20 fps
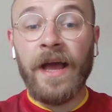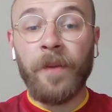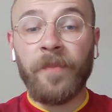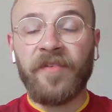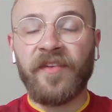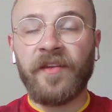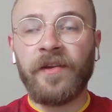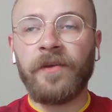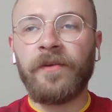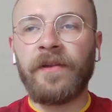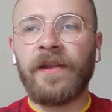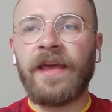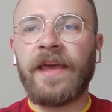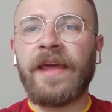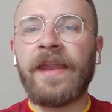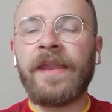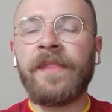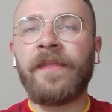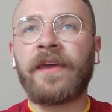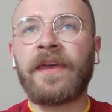absolutely.
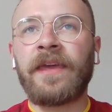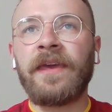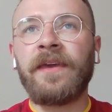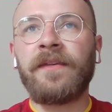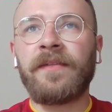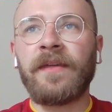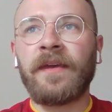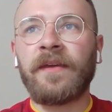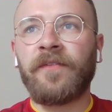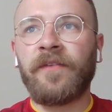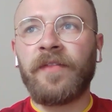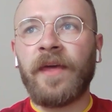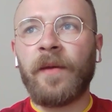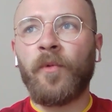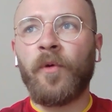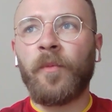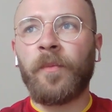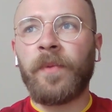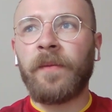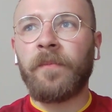And the key thing for
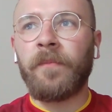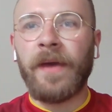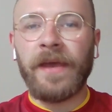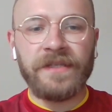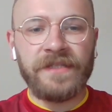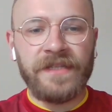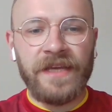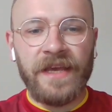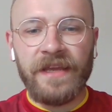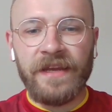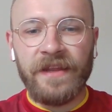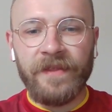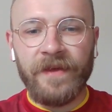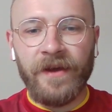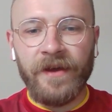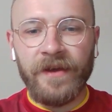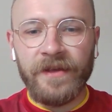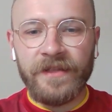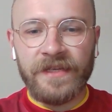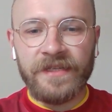them will be maintaining
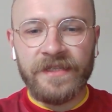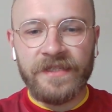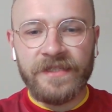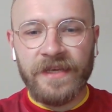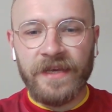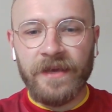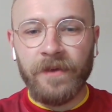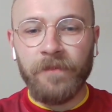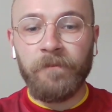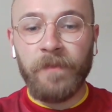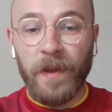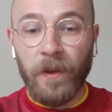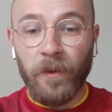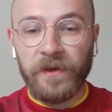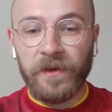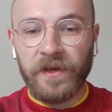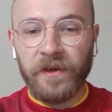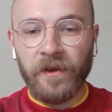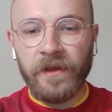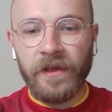that identity and
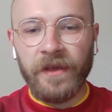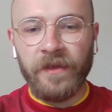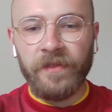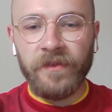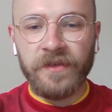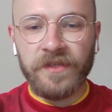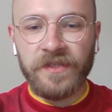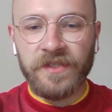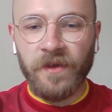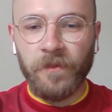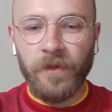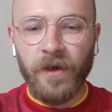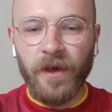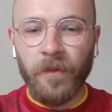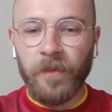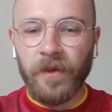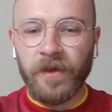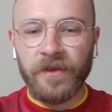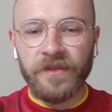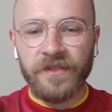building on it in the summer,
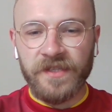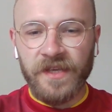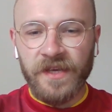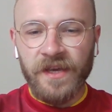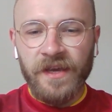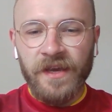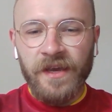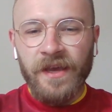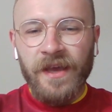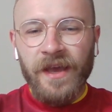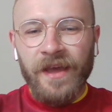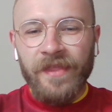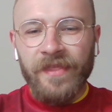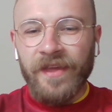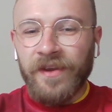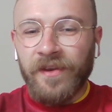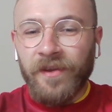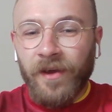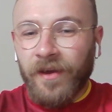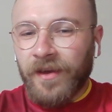because
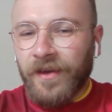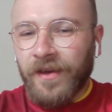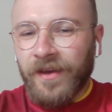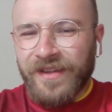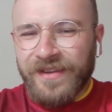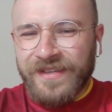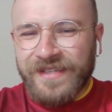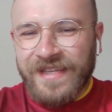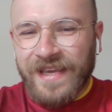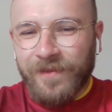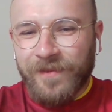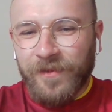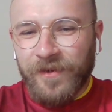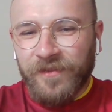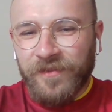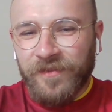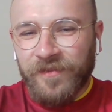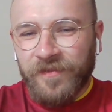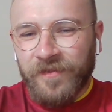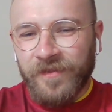they're not a team
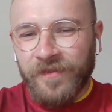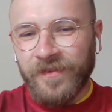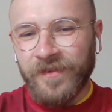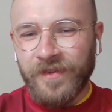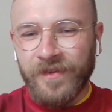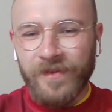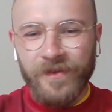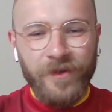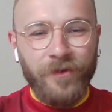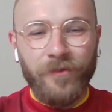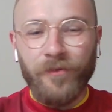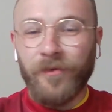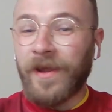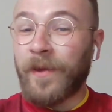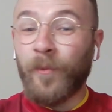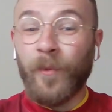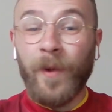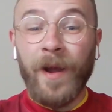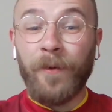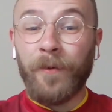of
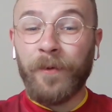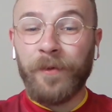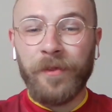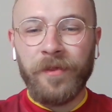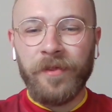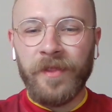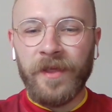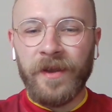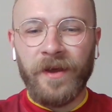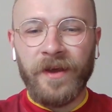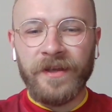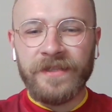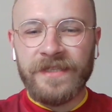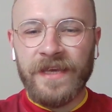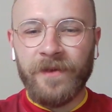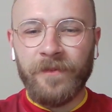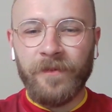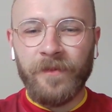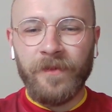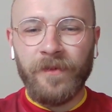great wealth. They're not a
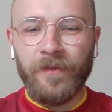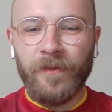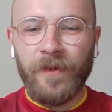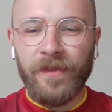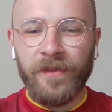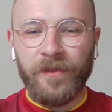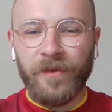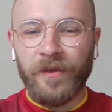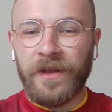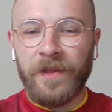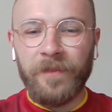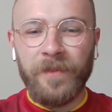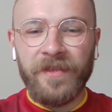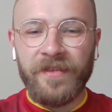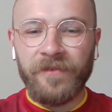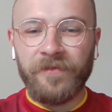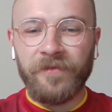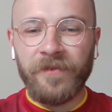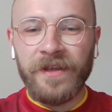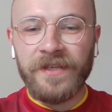team with
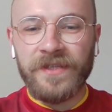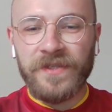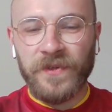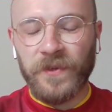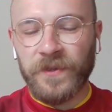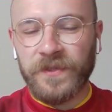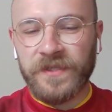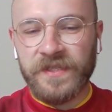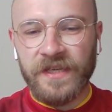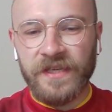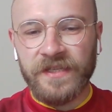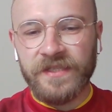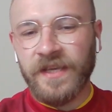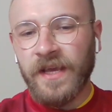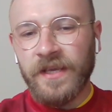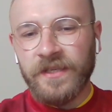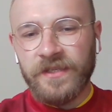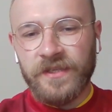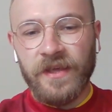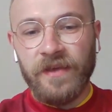unlimited resources.
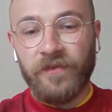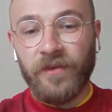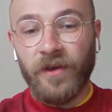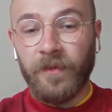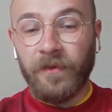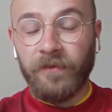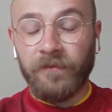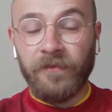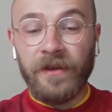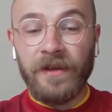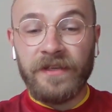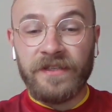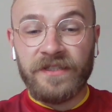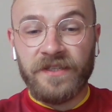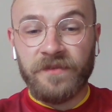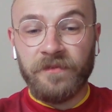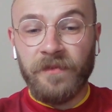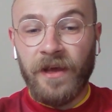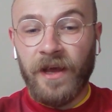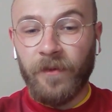So they've got to be really
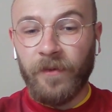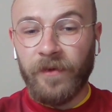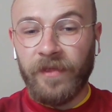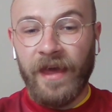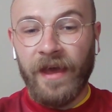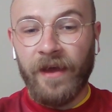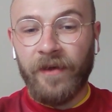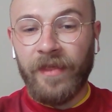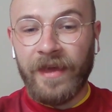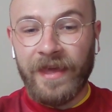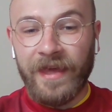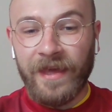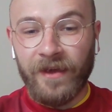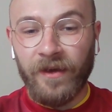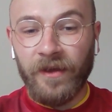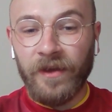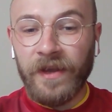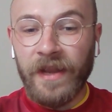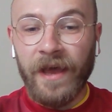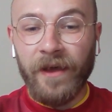smart with how they kick
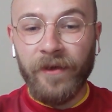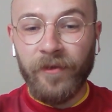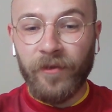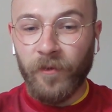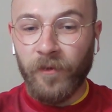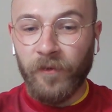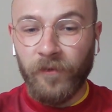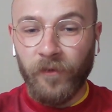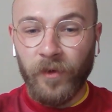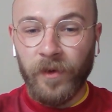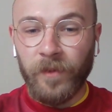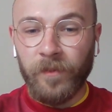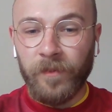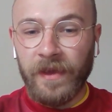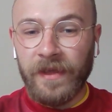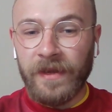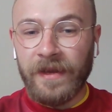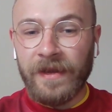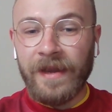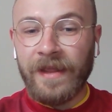on now to avoid
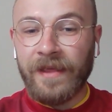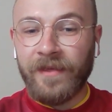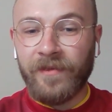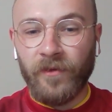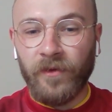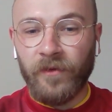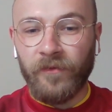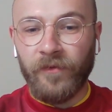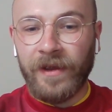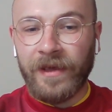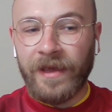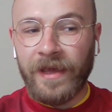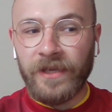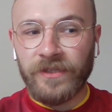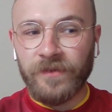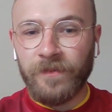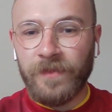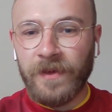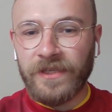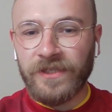being in any sort of
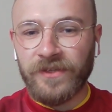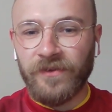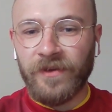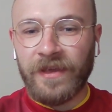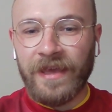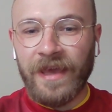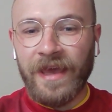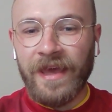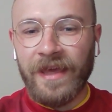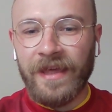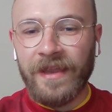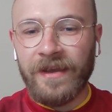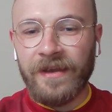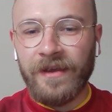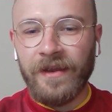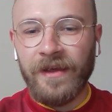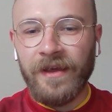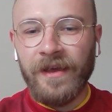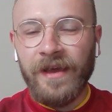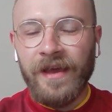relegation picture
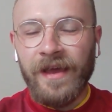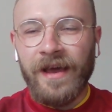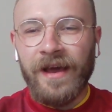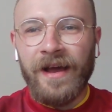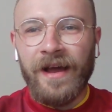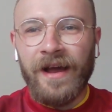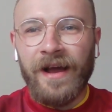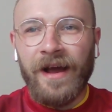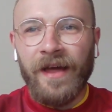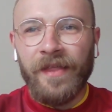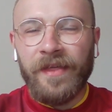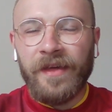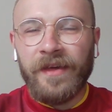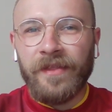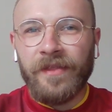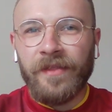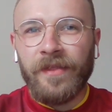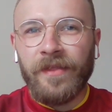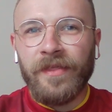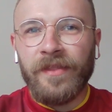again. I
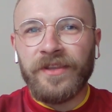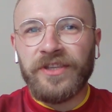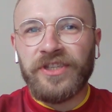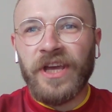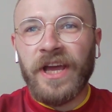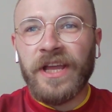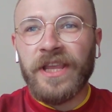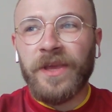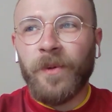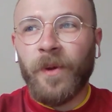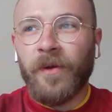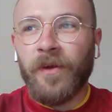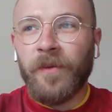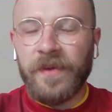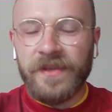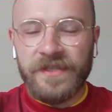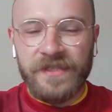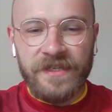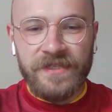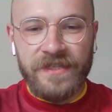think the January
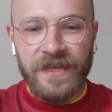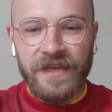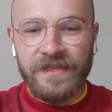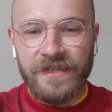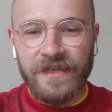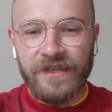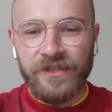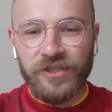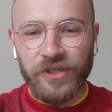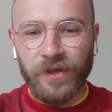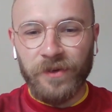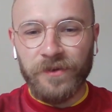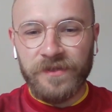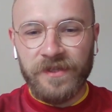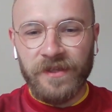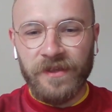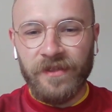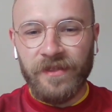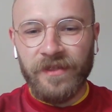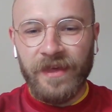business they did shows
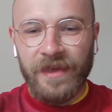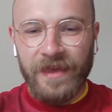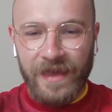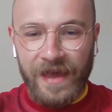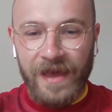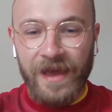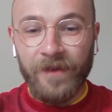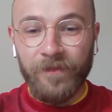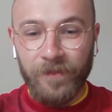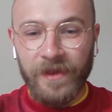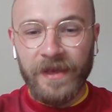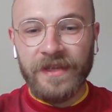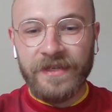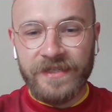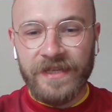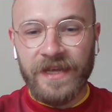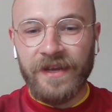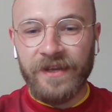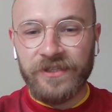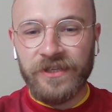that they can be
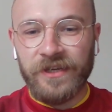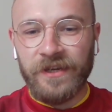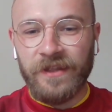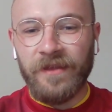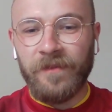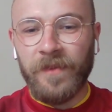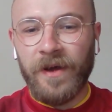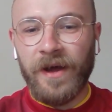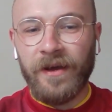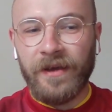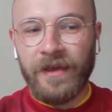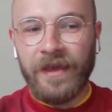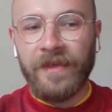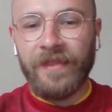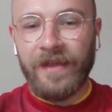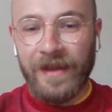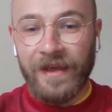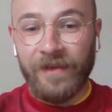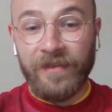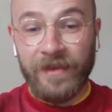intelligent in the market, and
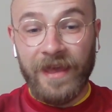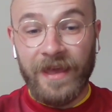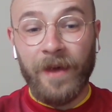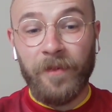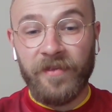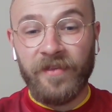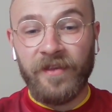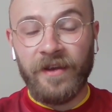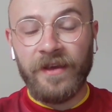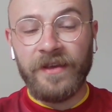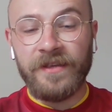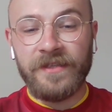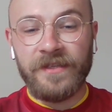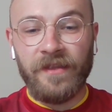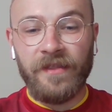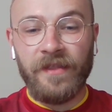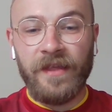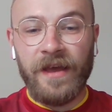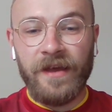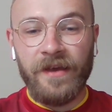they'll have to capitalise
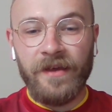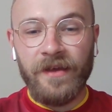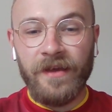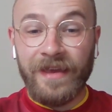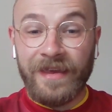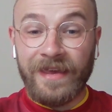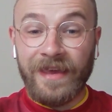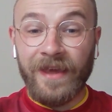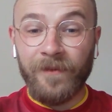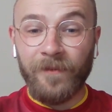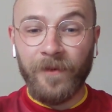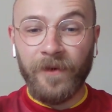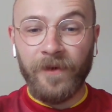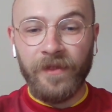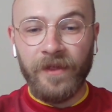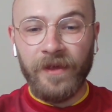on that again, won't